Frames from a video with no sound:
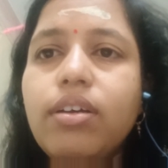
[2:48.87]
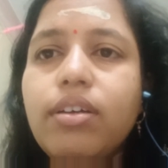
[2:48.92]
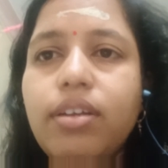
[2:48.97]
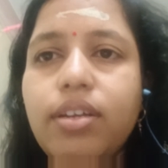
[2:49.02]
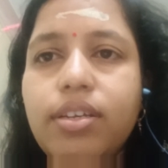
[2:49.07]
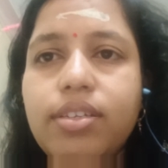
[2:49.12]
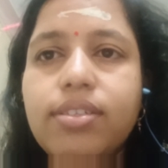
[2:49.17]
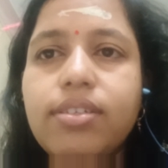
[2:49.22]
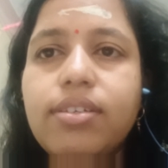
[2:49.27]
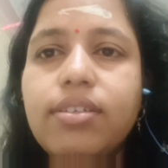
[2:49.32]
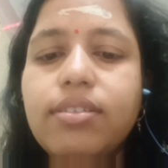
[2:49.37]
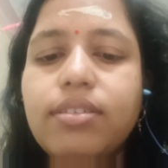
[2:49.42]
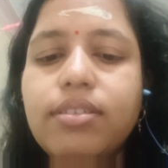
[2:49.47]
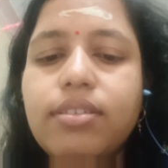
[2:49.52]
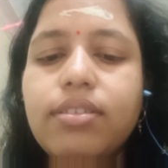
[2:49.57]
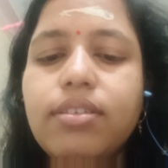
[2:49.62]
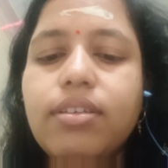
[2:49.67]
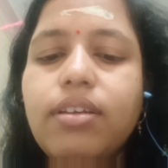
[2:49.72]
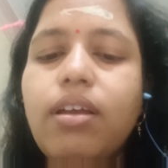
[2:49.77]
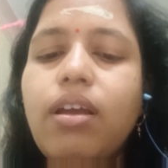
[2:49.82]

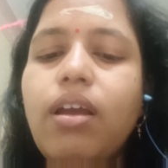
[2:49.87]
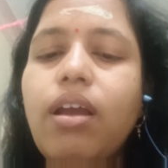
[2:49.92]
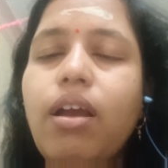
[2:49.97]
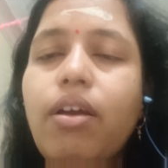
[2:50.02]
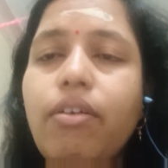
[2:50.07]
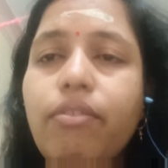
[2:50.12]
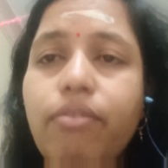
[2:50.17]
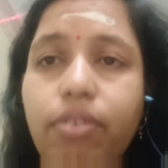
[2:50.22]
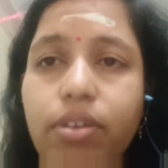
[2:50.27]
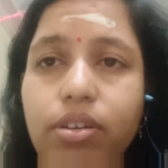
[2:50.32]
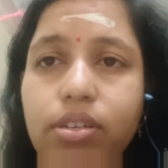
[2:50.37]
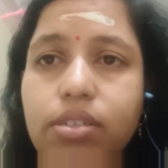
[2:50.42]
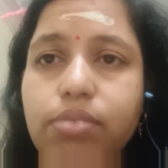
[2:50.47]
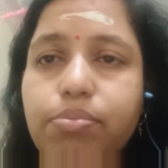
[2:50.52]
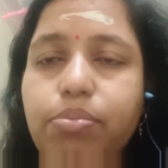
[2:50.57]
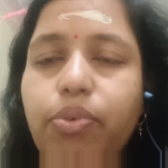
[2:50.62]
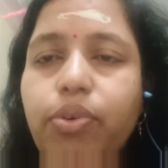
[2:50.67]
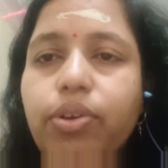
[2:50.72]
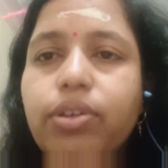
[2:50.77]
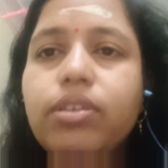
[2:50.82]
reasons. First
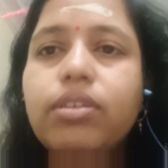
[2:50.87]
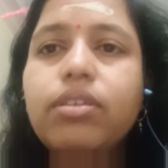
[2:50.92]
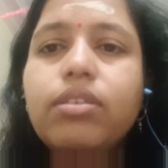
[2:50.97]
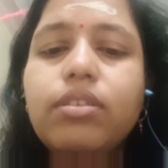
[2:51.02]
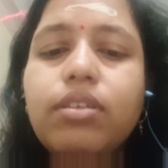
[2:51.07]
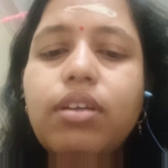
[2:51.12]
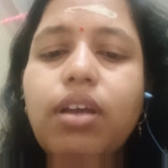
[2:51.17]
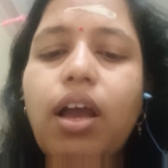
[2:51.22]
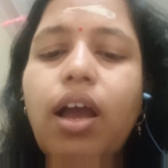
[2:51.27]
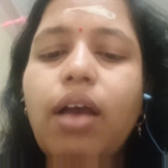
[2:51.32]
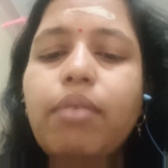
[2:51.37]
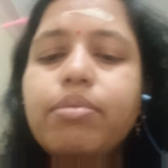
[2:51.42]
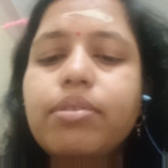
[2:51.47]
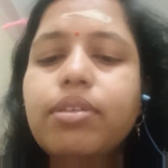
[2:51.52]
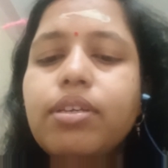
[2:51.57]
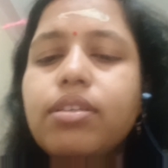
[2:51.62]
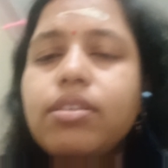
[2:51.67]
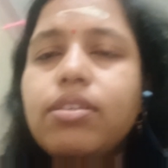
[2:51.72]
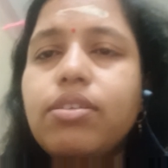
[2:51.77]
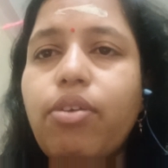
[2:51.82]
point is
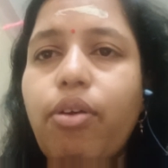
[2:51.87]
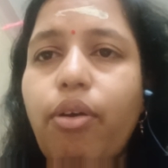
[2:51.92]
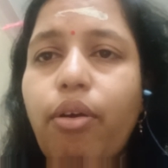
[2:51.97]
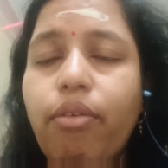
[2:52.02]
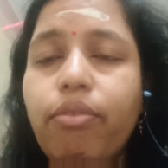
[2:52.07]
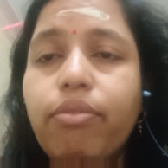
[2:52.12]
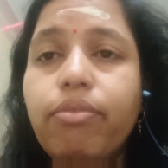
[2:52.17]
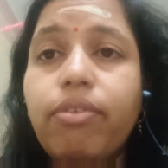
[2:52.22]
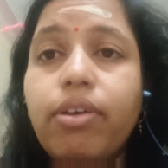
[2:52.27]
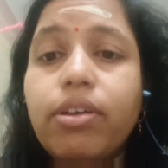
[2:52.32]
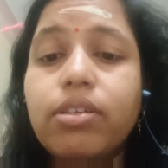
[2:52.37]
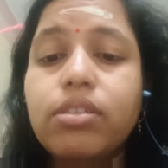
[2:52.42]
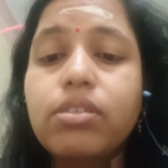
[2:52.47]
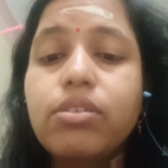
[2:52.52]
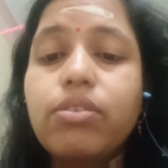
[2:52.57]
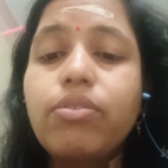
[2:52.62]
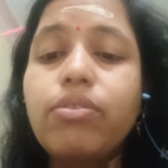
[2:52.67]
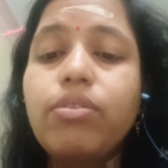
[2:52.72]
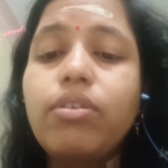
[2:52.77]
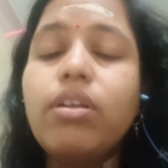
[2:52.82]
absence of
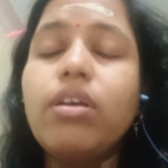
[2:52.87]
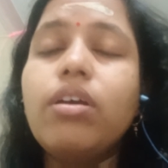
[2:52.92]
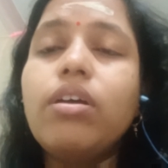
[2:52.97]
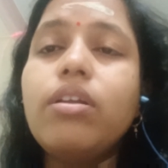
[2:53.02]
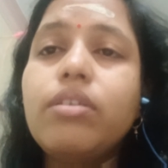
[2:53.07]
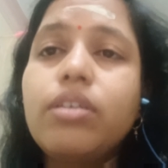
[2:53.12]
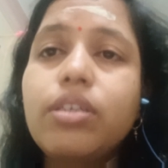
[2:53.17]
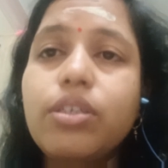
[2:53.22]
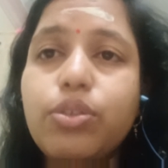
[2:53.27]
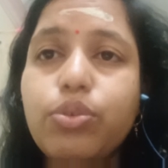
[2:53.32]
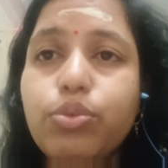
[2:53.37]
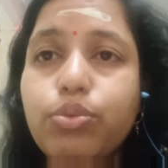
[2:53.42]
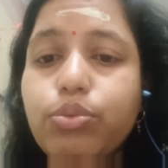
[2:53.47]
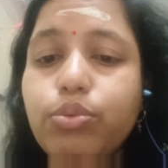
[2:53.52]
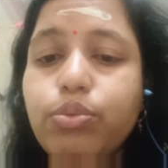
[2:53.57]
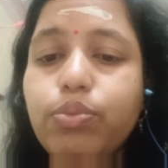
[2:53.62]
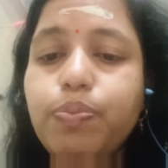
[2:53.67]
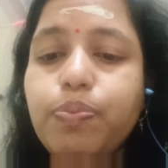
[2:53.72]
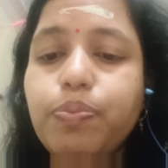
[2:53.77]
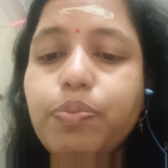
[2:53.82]
vesicular tissue
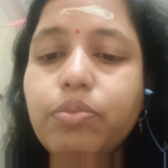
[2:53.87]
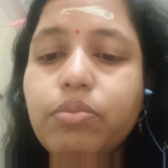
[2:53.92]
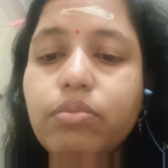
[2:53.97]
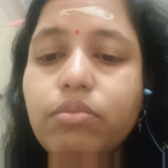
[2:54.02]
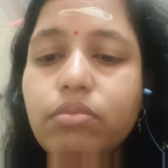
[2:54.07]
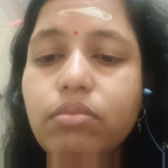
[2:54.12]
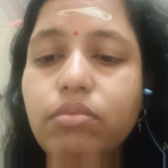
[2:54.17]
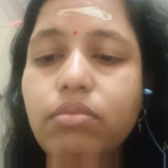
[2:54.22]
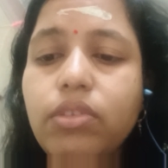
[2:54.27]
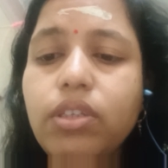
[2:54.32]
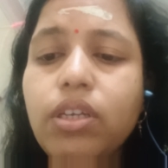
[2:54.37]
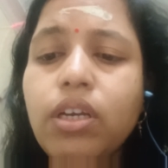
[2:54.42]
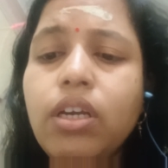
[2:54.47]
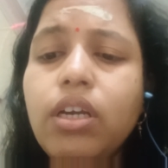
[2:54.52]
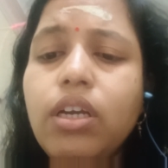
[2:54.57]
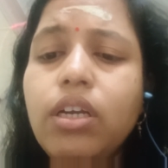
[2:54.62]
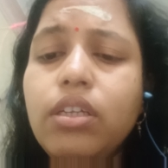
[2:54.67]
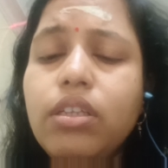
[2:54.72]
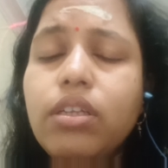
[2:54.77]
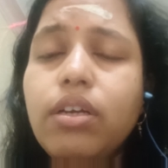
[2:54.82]

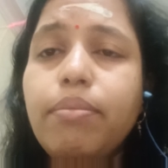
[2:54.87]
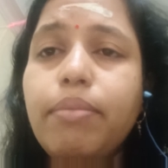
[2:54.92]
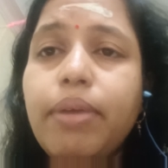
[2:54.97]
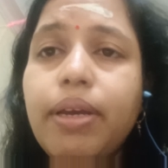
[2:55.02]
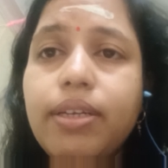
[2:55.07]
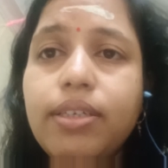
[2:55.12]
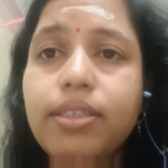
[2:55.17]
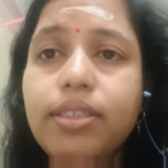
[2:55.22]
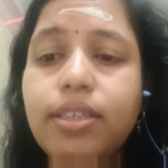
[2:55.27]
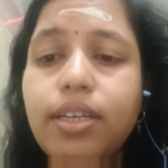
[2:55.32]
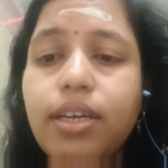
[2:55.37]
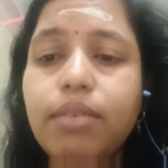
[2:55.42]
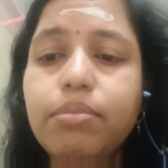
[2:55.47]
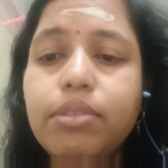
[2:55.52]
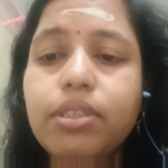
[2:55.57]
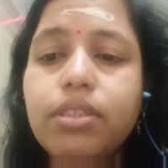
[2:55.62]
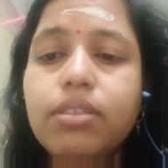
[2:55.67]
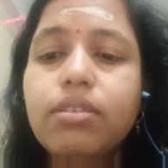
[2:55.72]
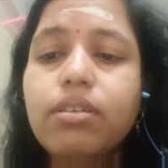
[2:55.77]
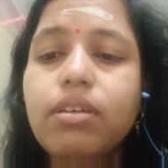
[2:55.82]
in the meristems
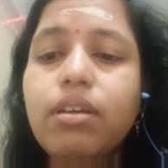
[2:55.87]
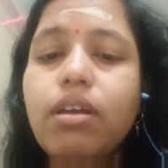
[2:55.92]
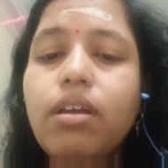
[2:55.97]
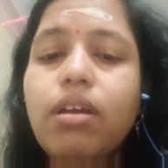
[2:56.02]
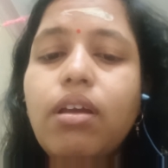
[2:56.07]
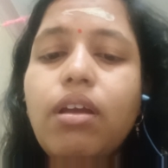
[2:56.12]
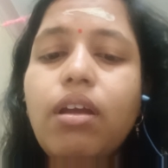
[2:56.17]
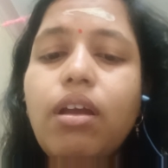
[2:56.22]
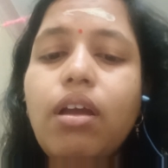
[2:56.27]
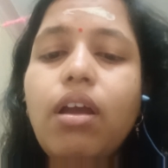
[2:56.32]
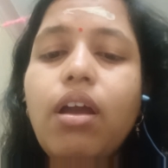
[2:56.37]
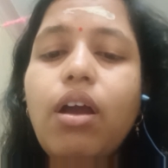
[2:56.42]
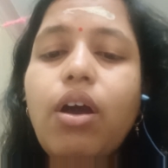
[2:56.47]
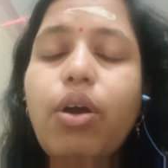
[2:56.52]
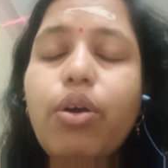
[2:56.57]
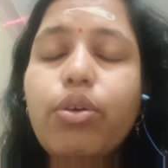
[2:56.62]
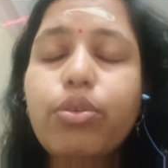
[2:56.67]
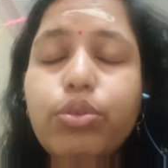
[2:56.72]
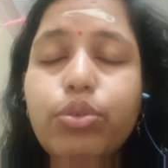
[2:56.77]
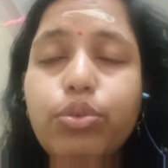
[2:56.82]

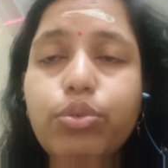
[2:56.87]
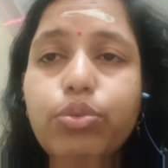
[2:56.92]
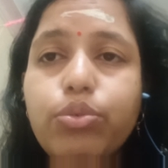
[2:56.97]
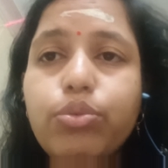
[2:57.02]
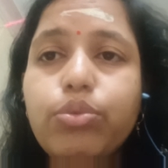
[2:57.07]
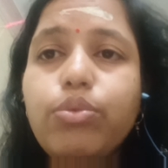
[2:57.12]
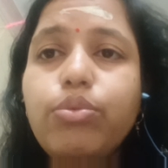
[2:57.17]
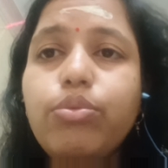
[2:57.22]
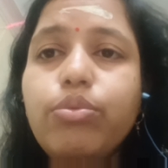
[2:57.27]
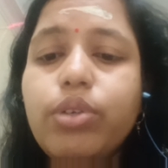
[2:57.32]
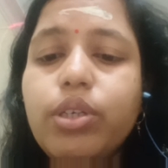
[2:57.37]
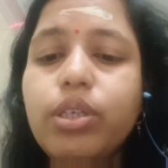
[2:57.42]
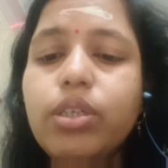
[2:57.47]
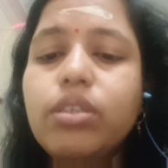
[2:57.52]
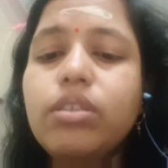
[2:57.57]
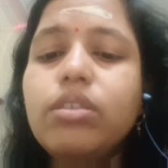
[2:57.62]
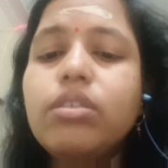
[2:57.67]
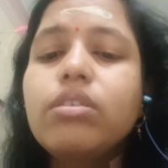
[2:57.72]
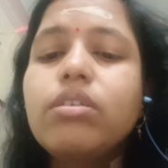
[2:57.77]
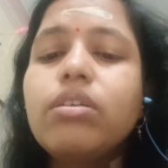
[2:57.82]
through
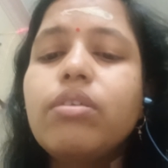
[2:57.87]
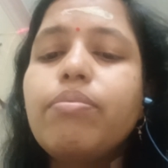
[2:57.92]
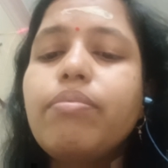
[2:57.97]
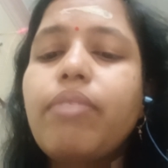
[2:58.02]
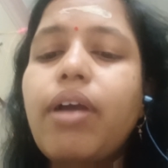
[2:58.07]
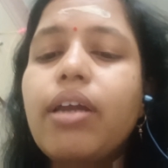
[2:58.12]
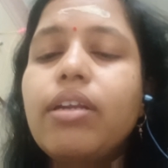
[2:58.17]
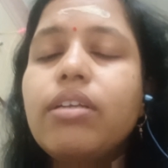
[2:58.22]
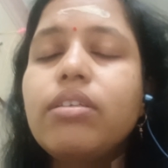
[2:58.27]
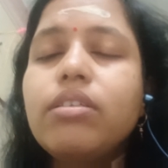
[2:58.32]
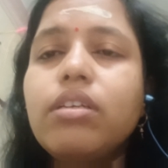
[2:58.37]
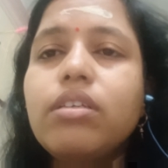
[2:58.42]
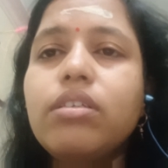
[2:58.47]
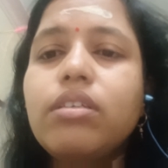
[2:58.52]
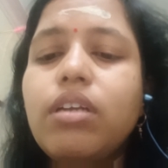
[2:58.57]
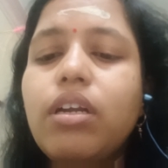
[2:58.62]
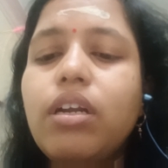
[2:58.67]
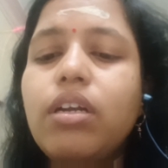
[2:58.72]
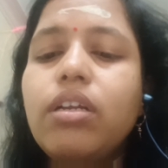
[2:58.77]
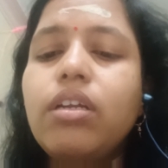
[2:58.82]
which viruses
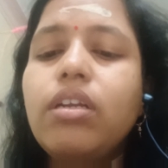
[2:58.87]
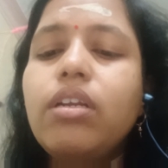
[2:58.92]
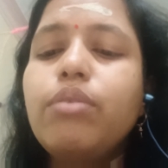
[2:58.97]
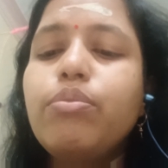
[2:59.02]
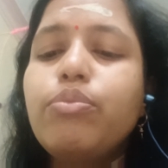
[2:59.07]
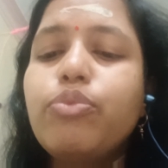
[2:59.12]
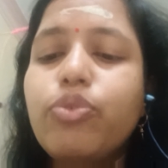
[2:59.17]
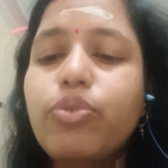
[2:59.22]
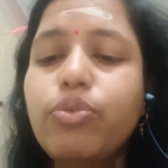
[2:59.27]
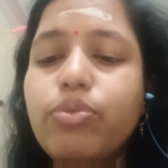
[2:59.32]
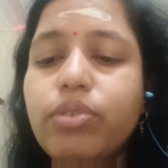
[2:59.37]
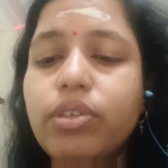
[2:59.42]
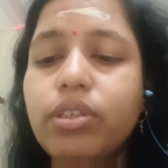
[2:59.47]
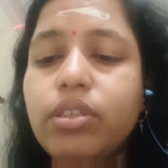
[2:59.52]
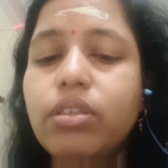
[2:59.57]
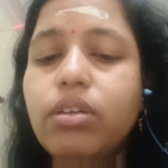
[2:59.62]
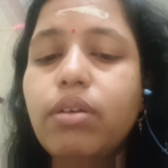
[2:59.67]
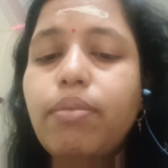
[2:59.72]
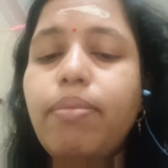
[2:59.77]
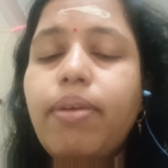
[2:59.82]
readily move
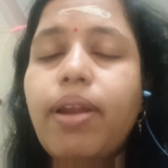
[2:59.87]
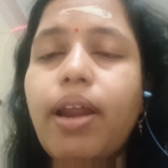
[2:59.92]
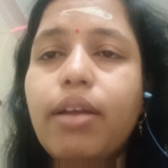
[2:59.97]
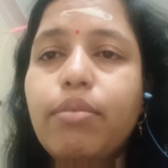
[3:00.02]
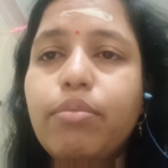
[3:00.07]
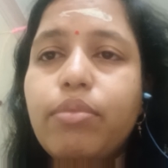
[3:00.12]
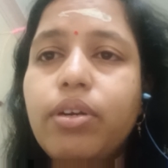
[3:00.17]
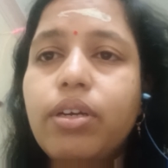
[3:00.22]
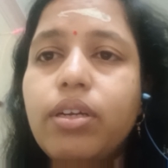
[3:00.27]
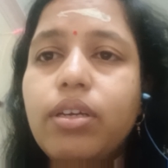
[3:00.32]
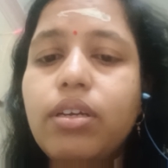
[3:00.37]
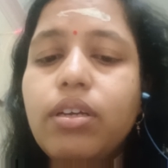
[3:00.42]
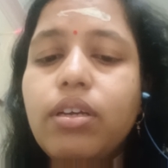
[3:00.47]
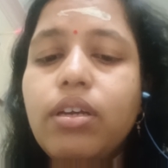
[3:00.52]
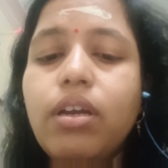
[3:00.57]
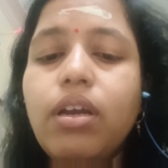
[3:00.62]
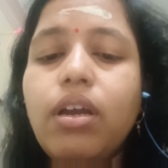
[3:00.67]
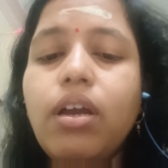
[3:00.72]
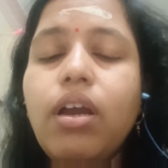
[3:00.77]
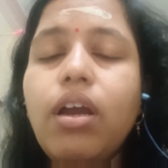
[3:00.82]
in the plant body.
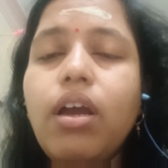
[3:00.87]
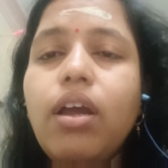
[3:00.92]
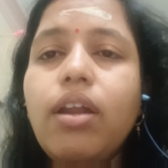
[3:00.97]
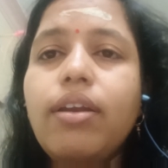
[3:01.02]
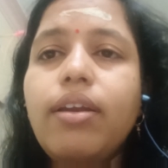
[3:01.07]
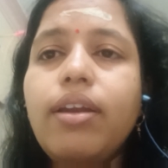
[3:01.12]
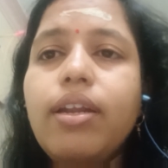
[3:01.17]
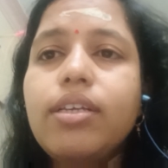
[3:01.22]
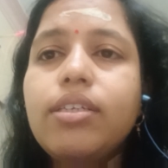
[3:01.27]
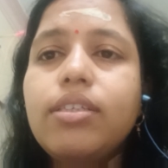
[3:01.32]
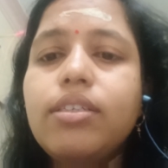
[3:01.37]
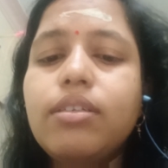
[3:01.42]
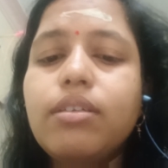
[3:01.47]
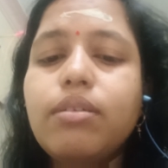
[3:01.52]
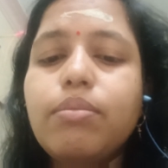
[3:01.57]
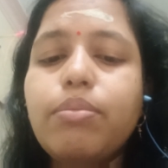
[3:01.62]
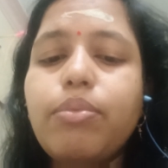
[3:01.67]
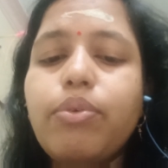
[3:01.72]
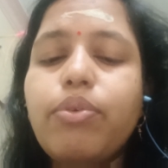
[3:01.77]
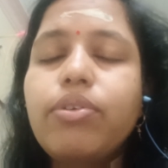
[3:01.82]

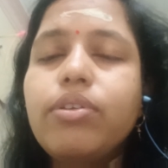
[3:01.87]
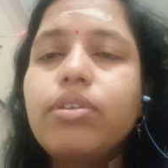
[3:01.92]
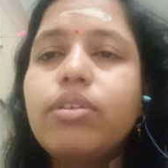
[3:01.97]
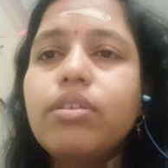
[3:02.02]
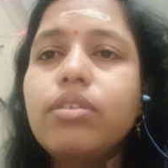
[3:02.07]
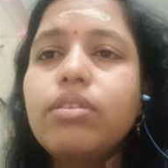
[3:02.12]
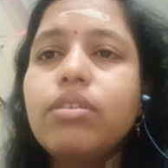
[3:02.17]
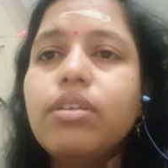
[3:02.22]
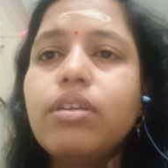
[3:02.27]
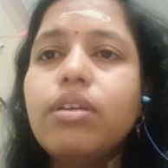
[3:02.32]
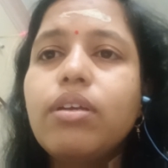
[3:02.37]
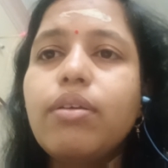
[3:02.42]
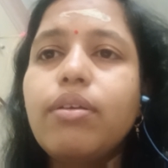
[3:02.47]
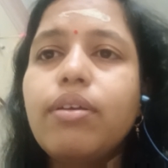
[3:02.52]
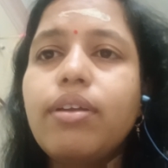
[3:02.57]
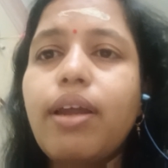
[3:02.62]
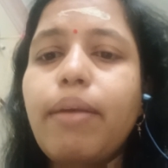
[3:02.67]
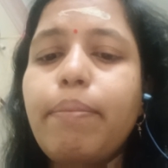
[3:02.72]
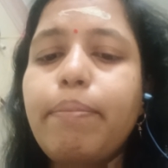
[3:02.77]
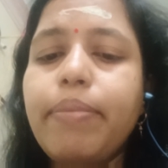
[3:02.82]
Next point is
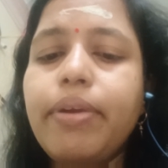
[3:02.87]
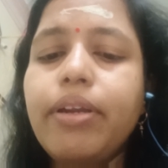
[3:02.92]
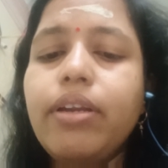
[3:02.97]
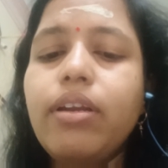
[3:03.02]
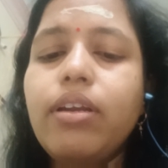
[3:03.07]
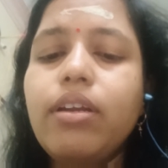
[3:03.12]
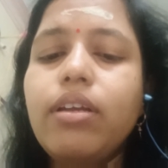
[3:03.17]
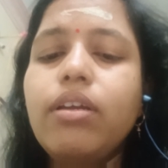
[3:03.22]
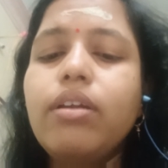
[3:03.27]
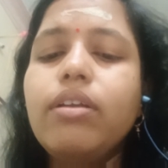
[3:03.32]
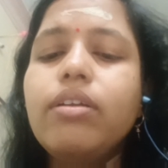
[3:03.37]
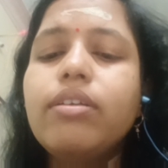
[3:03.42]
rapidly